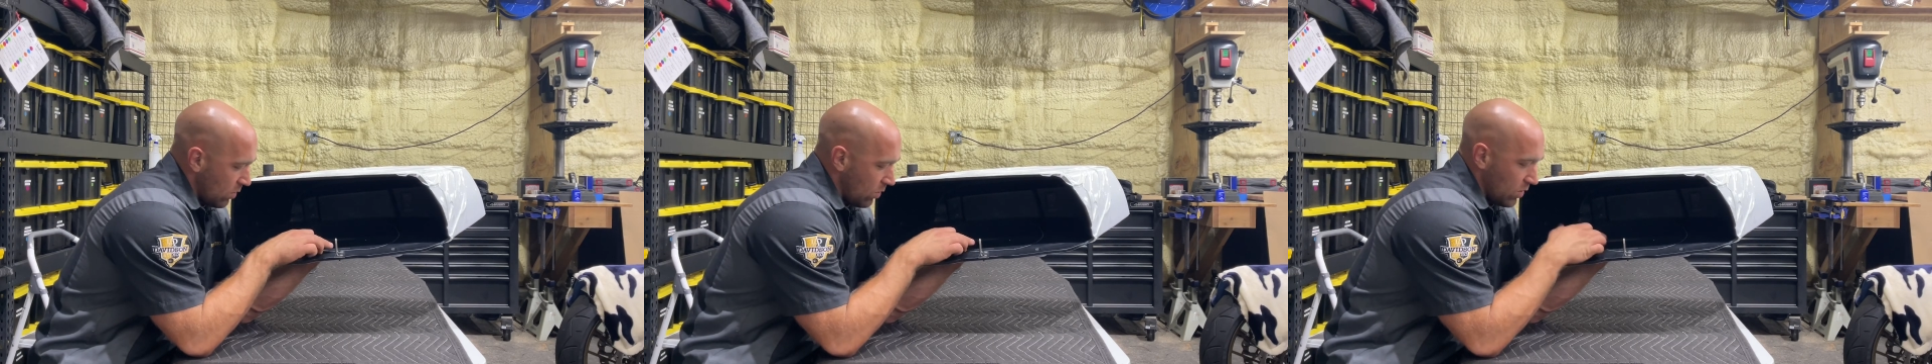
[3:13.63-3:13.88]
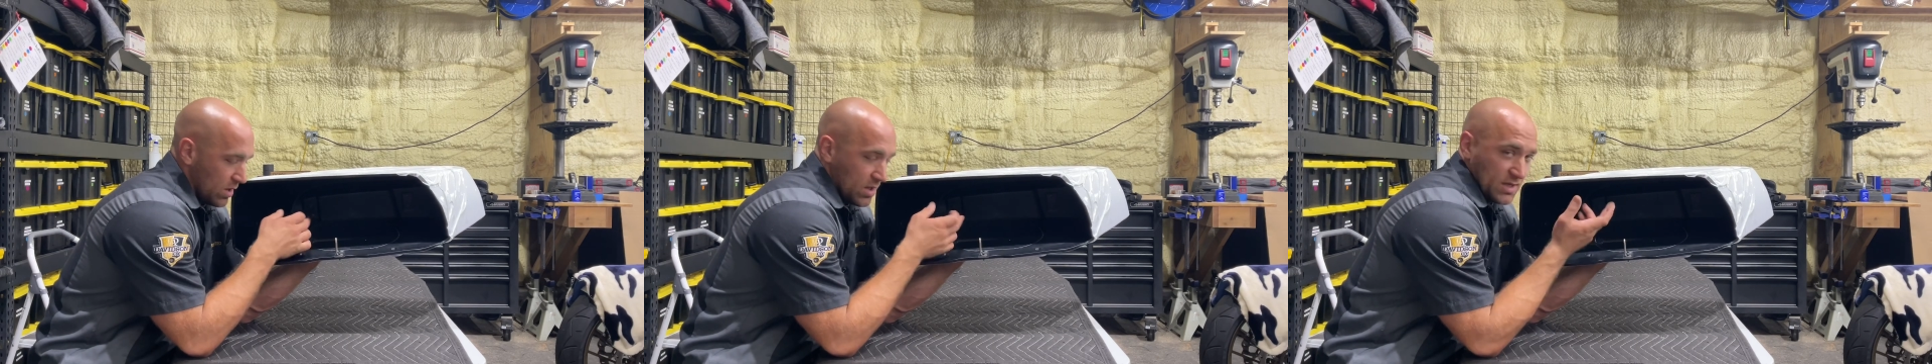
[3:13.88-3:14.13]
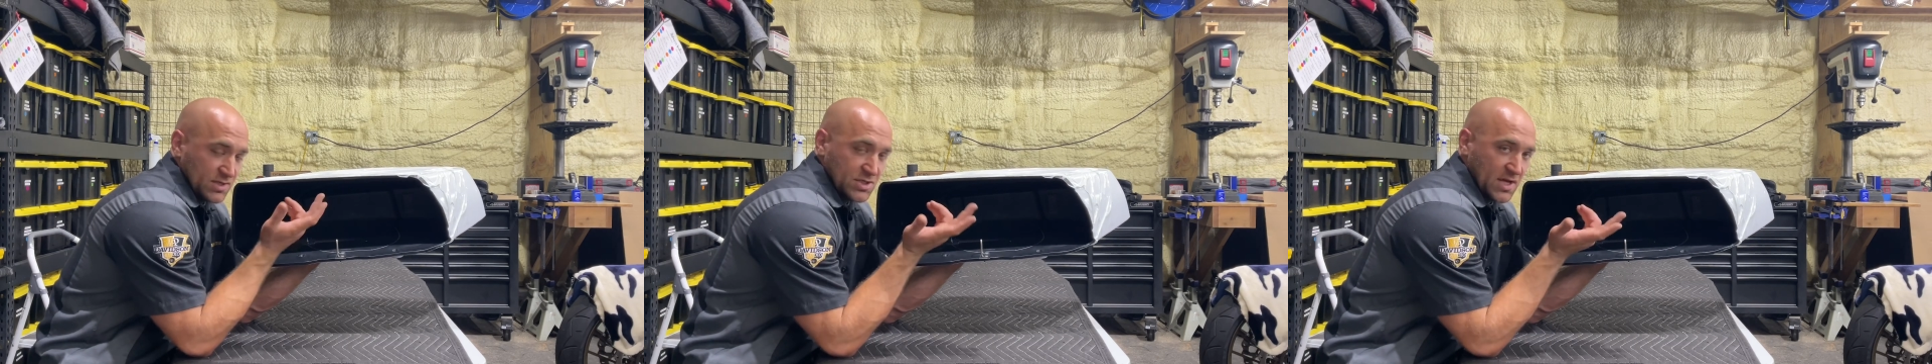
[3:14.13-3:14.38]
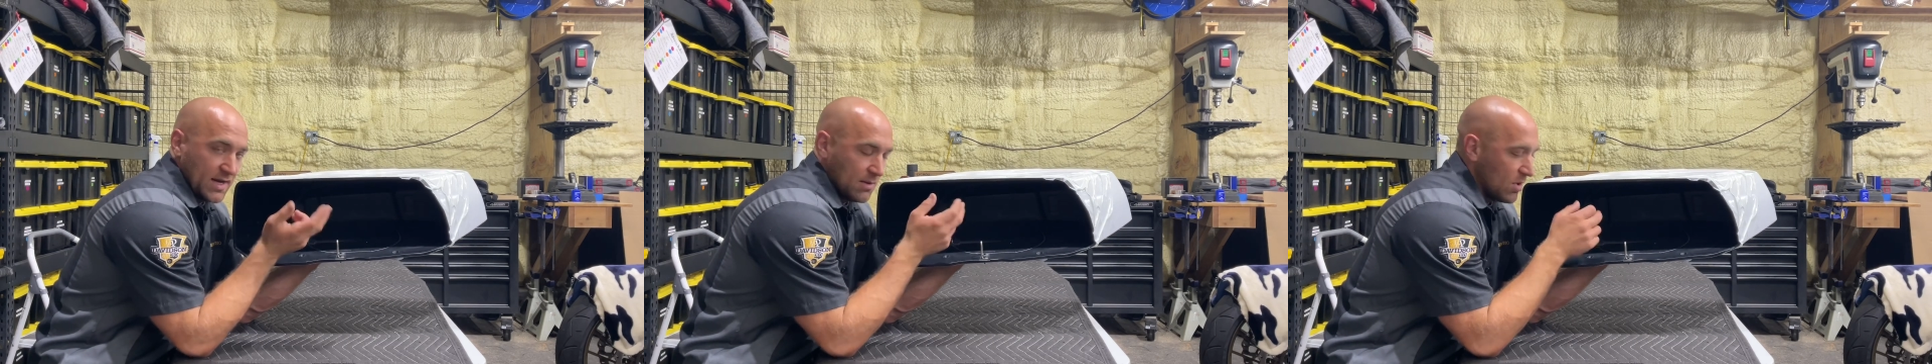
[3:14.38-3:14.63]
or a
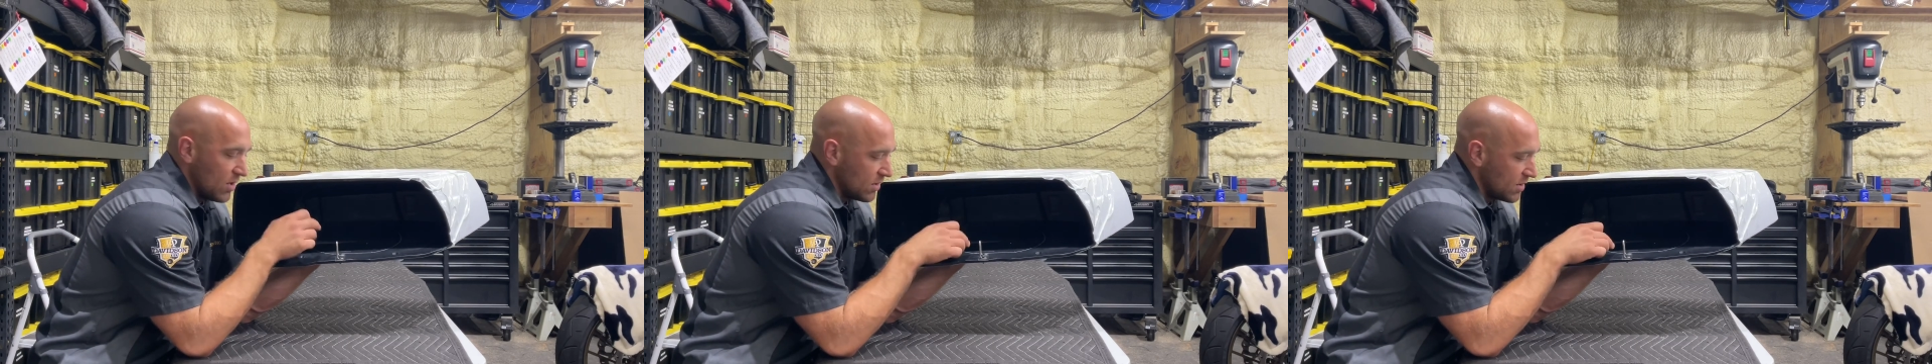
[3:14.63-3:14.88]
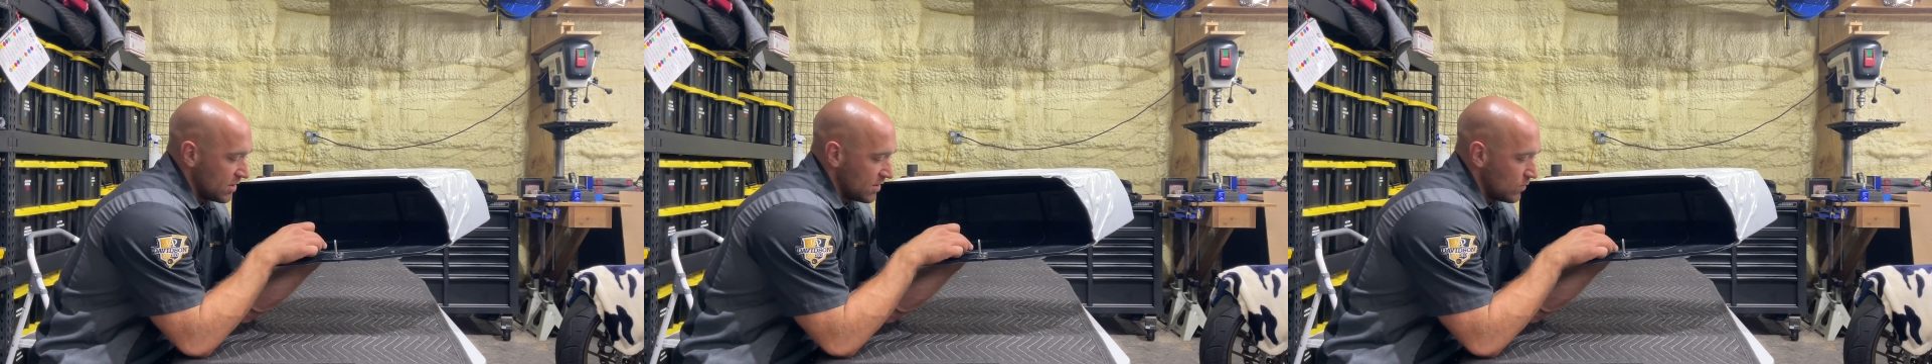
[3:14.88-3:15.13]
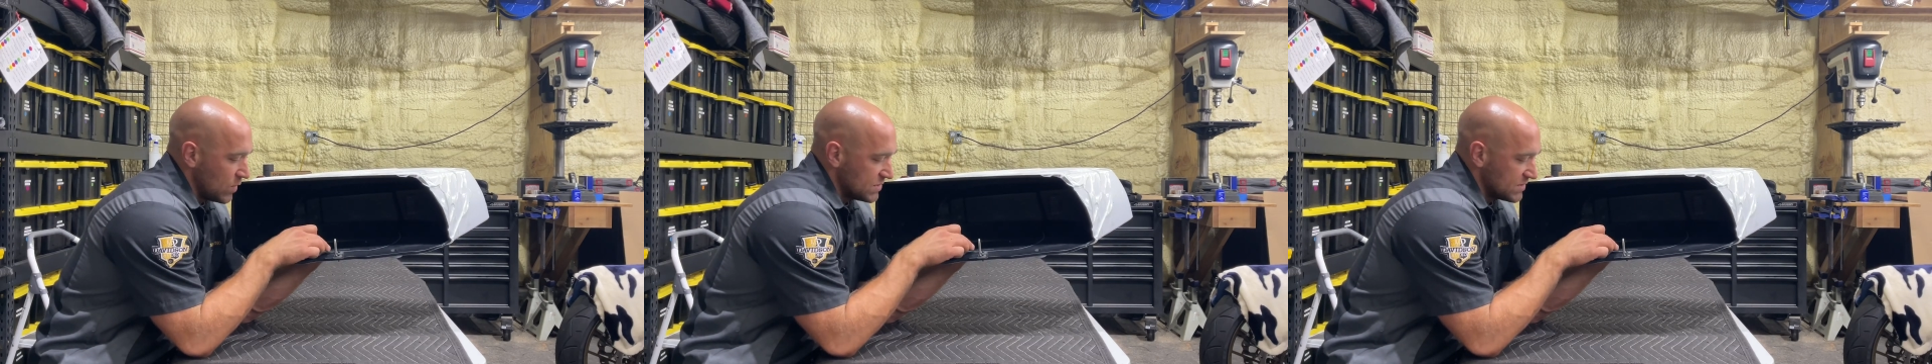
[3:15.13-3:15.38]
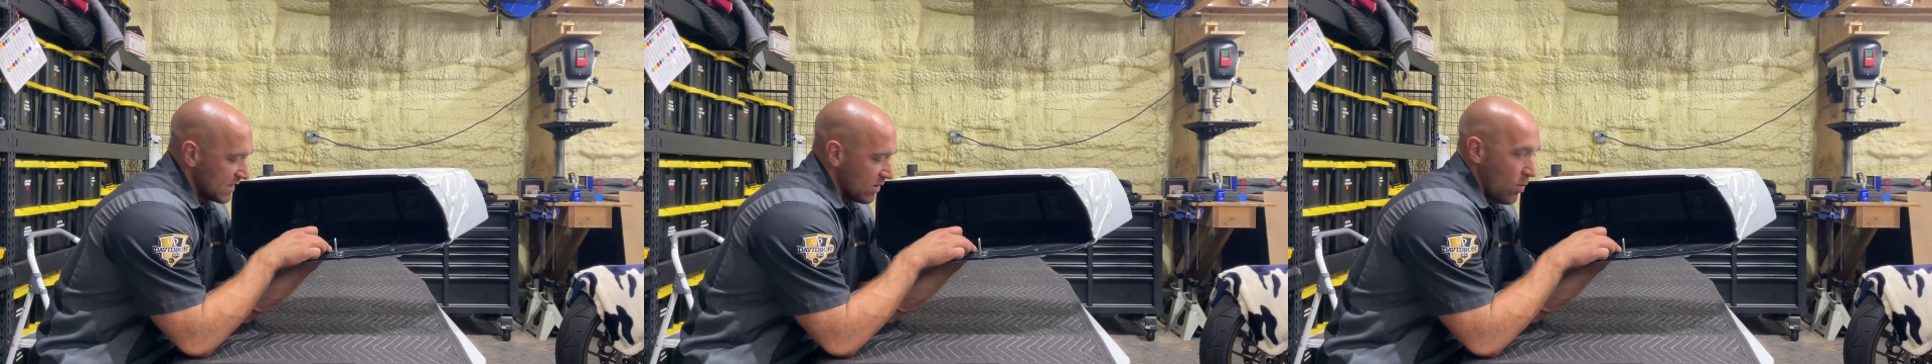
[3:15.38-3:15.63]
China marker, which
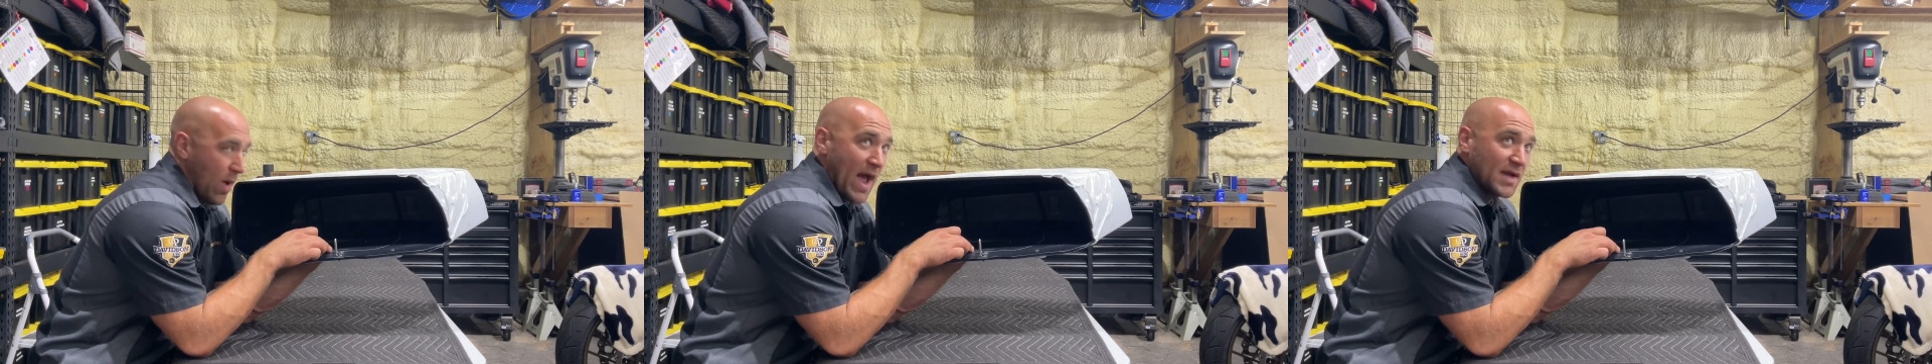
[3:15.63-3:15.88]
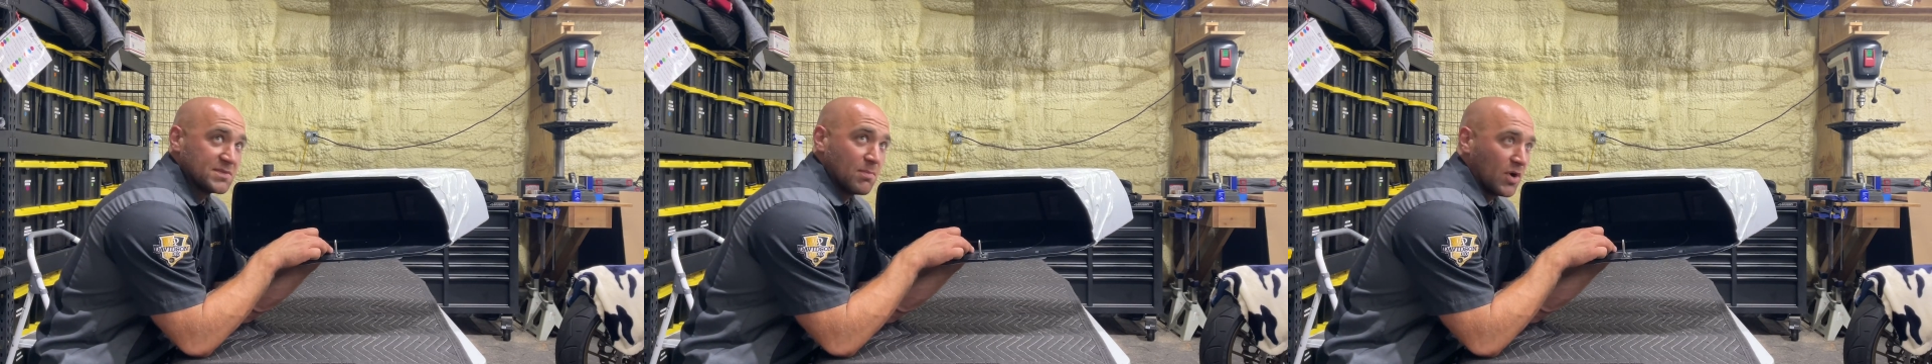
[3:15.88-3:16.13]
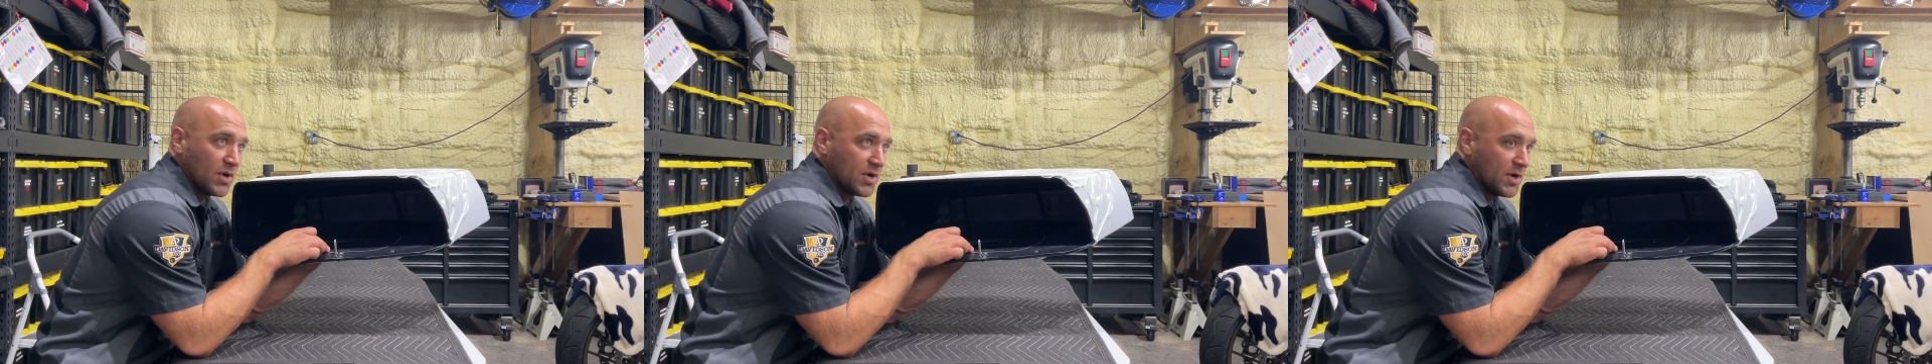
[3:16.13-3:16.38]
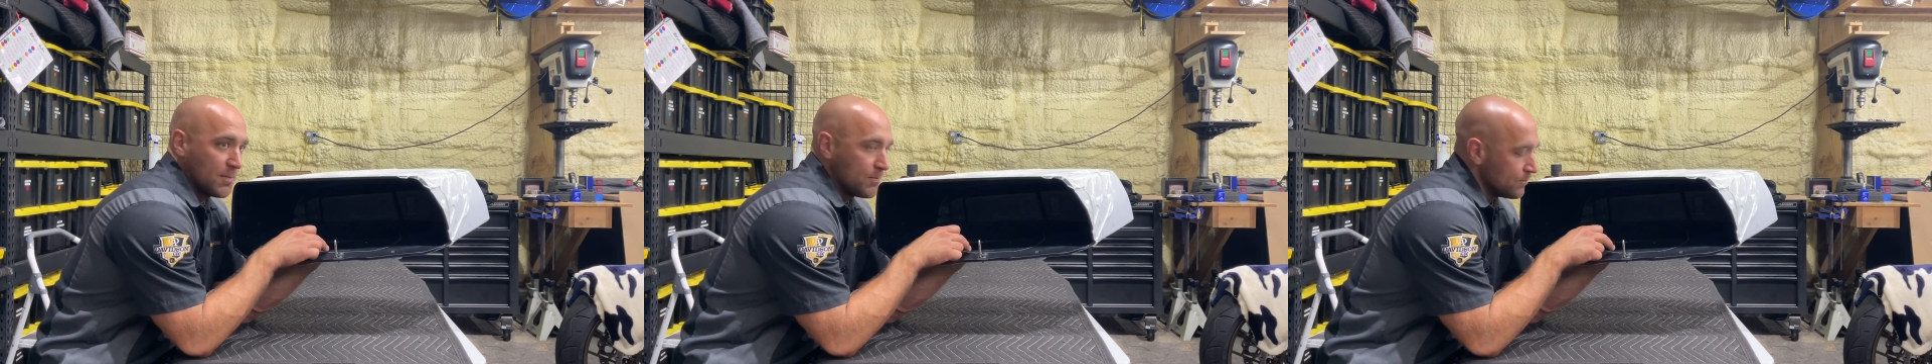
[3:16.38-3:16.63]
is like a wax marker,